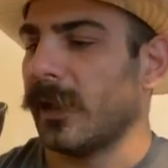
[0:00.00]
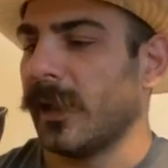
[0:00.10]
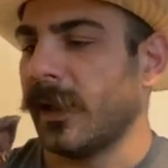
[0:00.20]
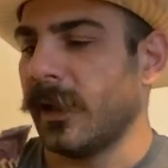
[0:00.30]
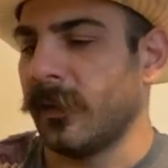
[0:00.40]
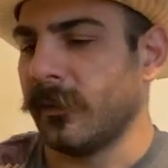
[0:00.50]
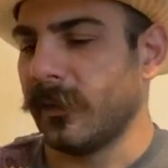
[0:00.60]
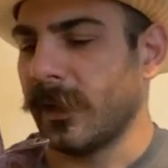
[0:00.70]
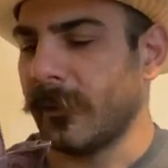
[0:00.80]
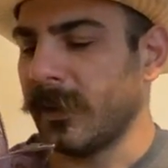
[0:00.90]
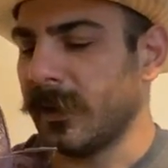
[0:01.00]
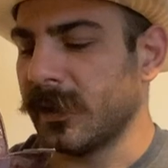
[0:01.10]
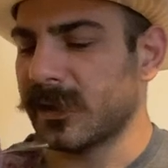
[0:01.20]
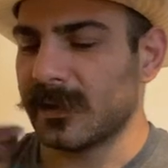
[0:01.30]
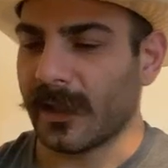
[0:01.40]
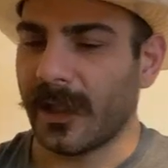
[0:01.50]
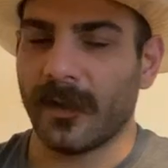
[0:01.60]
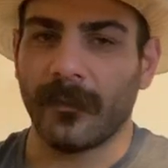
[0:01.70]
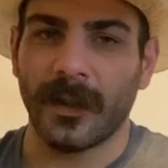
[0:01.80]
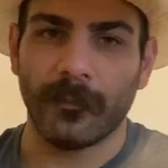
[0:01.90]
And I mean, this is a
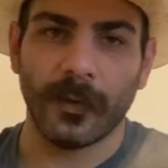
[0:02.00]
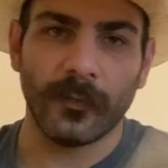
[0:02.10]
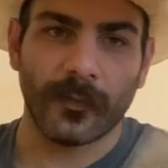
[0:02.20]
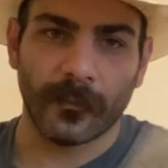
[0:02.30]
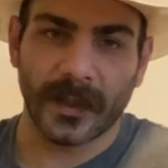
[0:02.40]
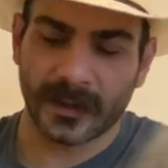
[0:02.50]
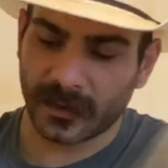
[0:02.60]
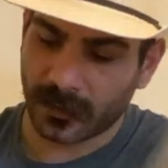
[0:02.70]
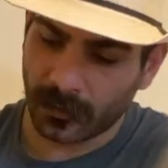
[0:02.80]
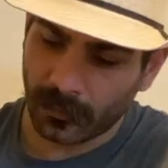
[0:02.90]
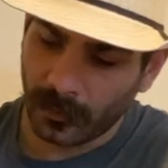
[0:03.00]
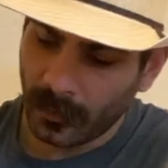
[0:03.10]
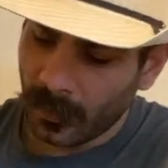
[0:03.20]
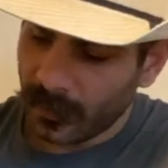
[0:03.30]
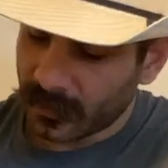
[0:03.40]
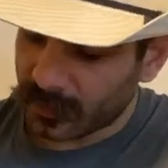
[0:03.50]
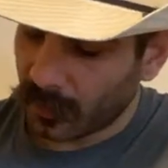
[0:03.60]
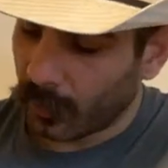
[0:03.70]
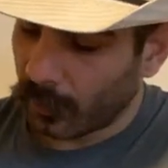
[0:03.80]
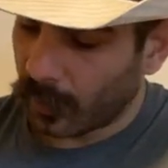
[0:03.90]
handmade boot from Mexico,
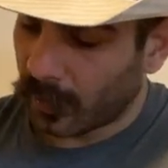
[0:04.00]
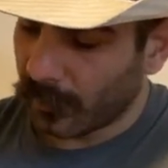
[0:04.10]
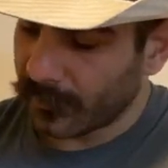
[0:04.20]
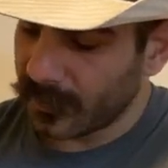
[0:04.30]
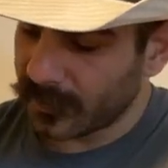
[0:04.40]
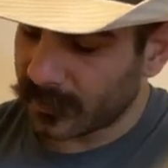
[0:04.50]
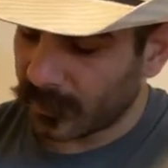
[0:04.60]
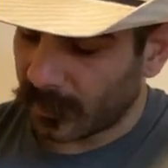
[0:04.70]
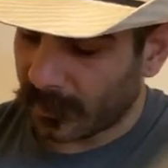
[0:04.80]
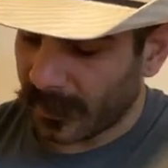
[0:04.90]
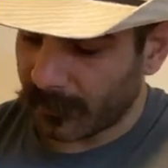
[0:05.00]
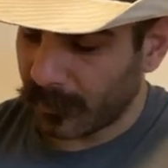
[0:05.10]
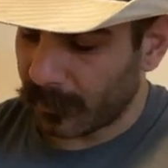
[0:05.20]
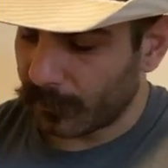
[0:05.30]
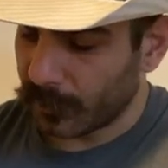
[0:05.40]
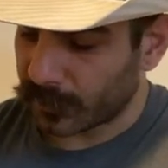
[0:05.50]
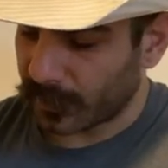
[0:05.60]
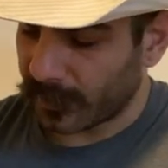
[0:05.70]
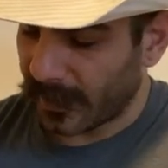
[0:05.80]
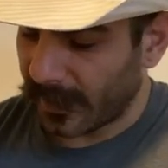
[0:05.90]
so all these handmade boots are
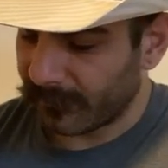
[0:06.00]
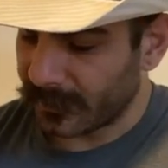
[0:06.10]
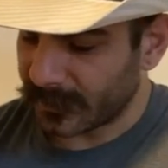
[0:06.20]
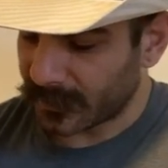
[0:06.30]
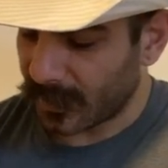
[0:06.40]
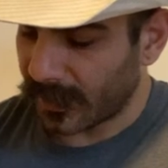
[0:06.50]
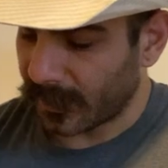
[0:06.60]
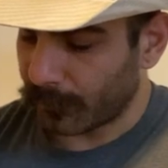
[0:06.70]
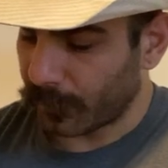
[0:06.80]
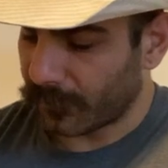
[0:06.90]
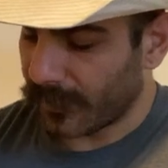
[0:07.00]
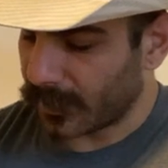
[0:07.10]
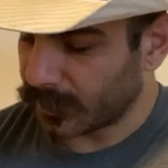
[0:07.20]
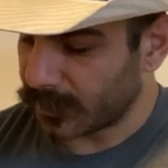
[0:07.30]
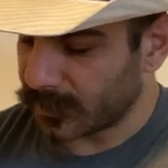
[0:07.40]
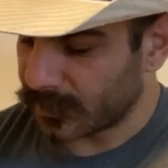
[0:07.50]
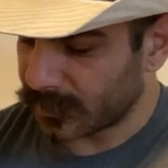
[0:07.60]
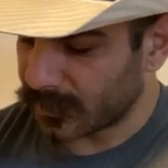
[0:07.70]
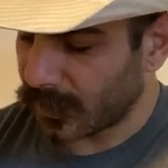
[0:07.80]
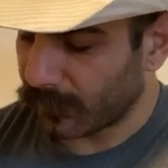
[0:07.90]
going to have these slide imperfections.
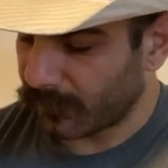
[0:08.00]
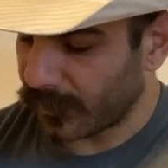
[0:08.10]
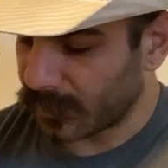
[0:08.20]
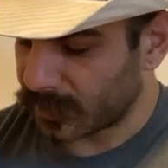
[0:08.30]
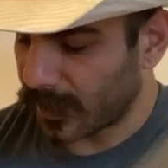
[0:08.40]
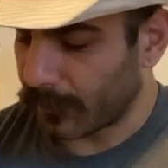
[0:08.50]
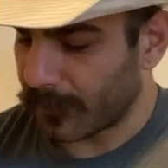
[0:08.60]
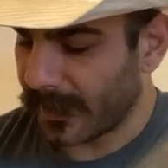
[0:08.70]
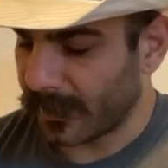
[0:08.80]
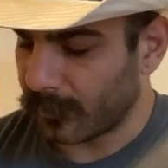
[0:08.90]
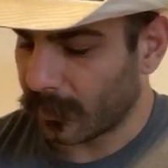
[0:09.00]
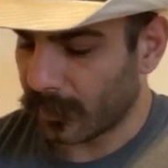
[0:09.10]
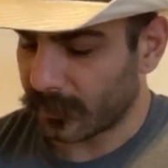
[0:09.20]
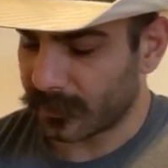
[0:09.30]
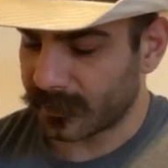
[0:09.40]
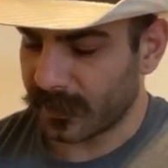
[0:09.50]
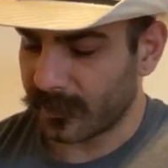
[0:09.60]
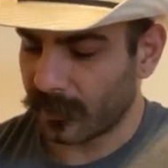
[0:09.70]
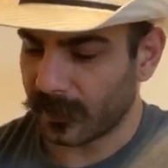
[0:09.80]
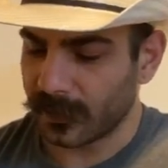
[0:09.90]
It's not finished out bad, to say
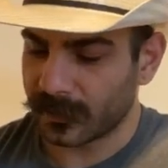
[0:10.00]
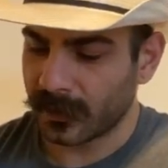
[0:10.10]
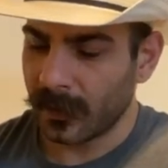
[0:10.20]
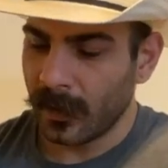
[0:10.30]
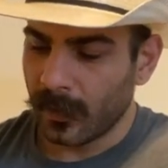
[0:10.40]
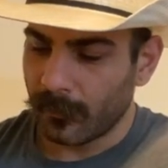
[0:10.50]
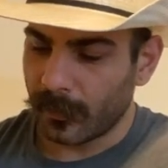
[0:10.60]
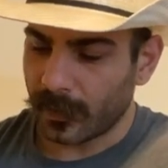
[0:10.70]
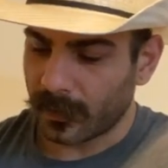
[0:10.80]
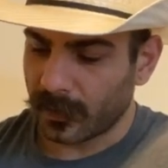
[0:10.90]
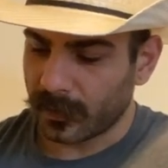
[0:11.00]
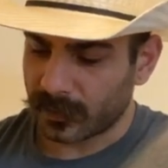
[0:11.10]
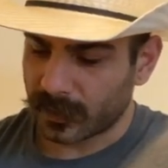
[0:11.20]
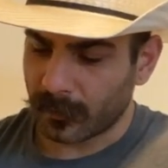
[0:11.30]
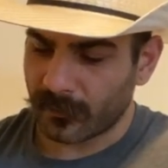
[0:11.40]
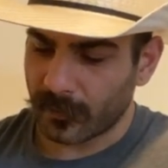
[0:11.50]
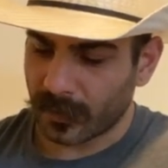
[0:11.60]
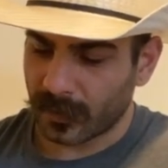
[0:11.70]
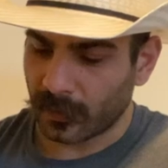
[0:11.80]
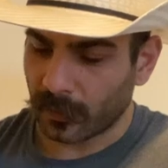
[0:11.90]
the least, but some of the
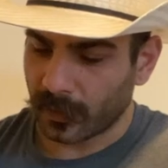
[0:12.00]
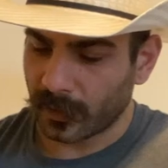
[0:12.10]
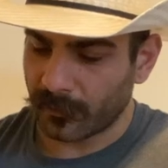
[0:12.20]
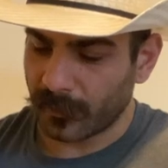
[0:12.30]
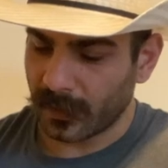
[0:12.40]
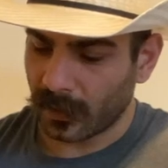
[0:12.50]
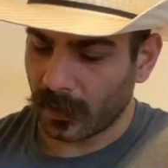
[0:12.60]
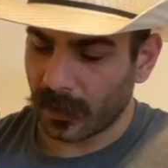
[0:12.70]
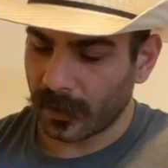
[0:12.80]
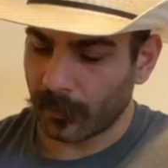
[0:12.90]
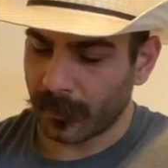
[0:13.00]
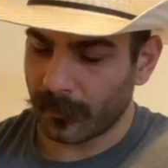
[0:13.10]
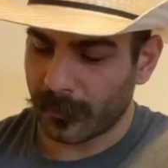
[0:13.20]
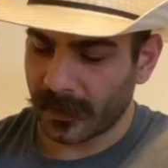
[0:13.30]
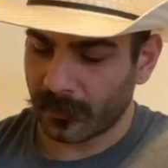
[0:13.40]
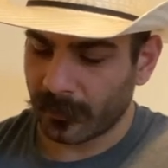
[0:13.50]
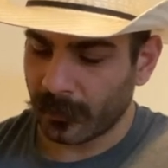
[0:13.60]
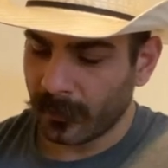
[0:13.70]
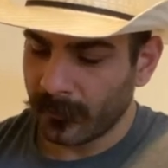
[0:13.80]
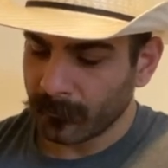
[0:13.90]
material could have been a little bit better.